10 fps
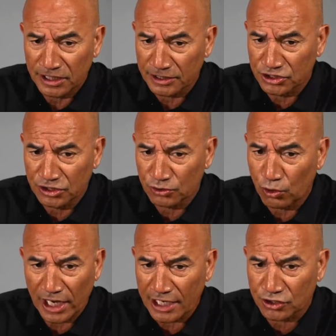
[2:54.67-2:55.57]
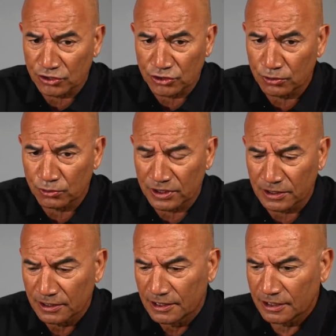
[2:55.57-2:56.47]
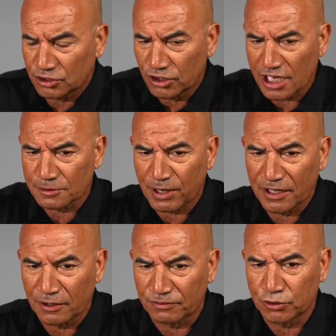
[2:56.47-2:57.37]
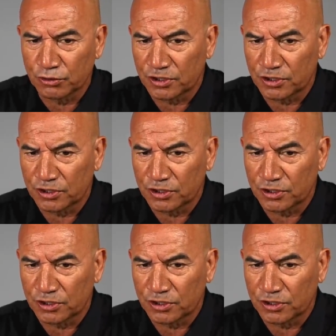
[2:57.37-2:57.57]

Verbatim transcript: yes, she's all action. So uh, it's a nice playoff too. You